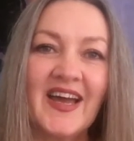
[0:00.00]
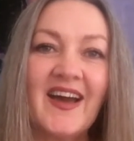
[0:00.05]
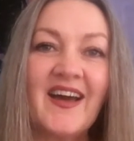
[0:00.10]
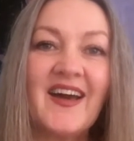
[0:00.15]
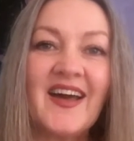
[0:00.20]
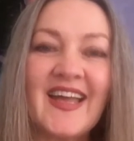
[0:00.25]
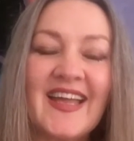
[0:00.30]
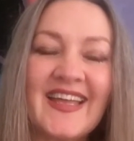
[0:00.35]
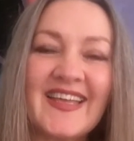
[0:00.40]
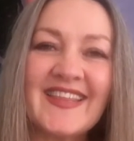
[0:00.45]

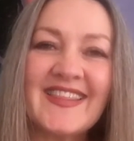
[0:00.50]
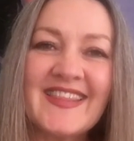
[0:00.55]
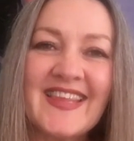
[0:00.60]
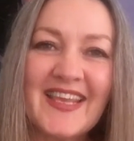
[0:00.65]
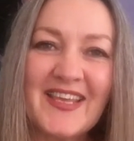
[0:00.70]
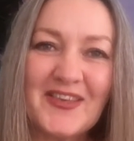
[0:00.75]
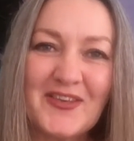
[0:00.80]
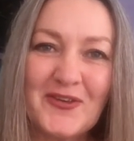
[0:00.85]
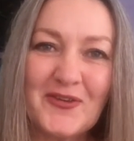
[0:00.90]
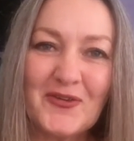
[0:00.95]
Hi,
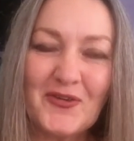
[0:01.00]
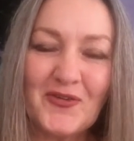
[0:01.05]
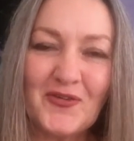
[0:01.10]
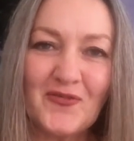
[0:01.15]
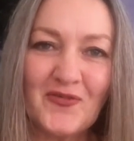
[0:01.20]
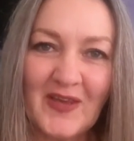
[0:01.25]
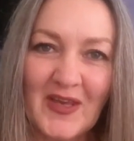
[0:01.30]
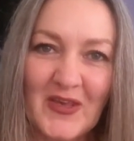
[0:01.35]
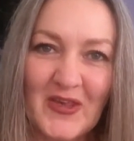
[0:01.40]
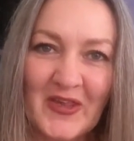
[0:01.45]
thank you
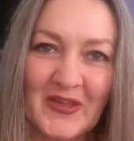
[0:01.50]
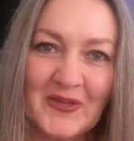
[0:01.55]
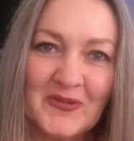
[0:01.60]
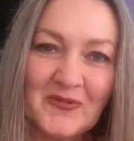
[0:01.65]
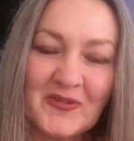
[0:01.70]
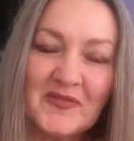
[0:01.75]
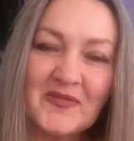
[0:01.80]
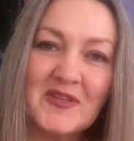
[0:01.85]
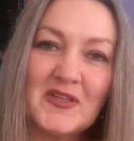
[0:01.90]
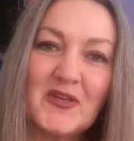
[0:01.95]
Fashion
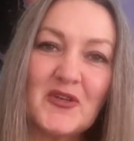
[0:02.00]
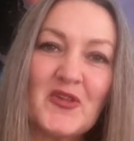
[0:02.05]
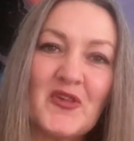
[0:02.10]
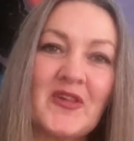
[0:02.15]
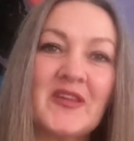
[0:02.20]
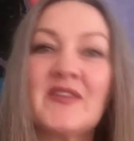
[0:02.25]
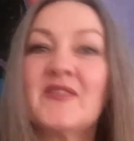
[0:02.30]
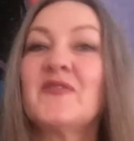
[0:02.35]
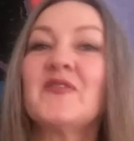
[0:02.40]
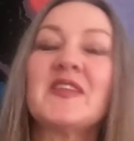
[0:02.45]

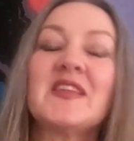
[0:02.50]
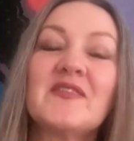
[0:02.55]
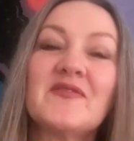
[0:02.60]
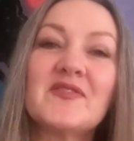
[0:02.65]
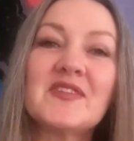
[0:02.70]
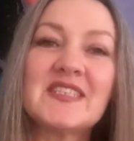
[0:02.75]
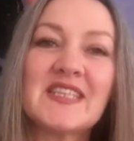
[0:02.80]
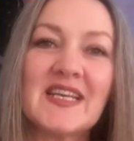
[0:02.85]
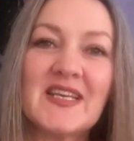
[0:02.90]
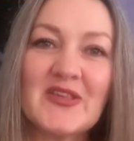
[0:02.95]
Revolution for the
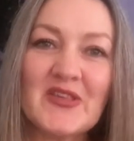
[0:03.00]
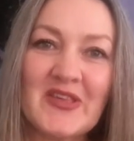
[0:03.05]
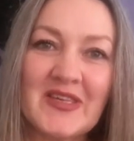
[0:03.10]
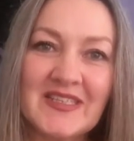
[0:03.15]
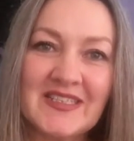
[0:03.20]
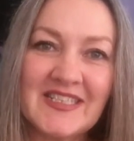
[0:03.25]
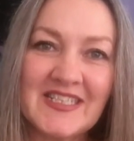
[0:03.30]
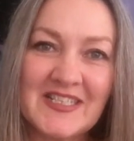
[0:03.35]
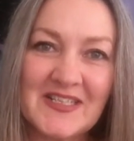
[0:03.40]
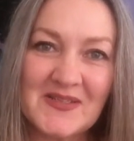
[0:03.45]

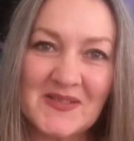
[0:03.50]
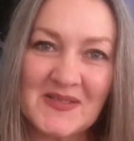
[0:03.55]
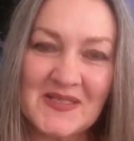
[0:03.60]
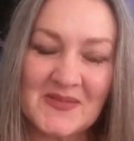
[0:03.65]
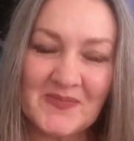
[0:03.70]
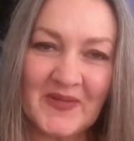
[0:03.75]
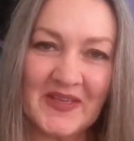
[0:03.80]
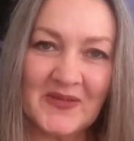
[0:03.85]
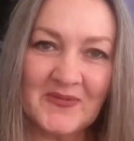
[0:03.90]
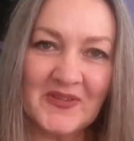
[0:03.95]
invitation to
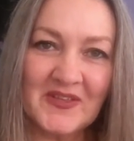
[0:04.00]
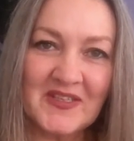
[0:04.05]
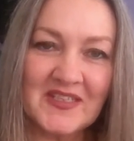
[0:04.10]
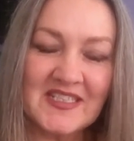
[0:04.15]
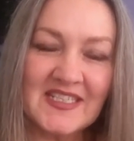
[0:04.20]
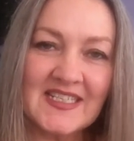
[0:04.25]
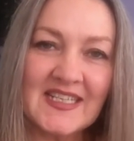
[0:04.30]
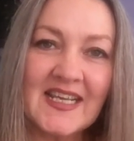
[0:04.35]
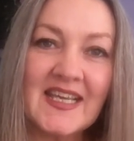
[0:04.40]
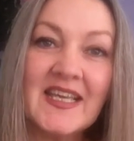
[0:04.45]
speak with you
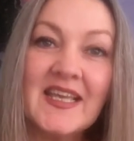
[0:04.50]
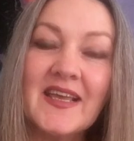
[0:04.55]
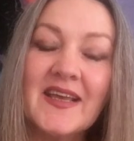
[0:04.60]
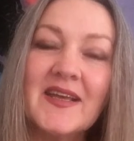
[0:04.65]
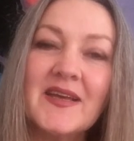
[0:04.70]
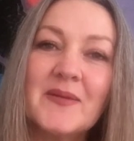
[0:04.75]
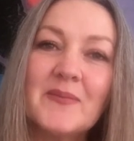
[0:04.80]
today.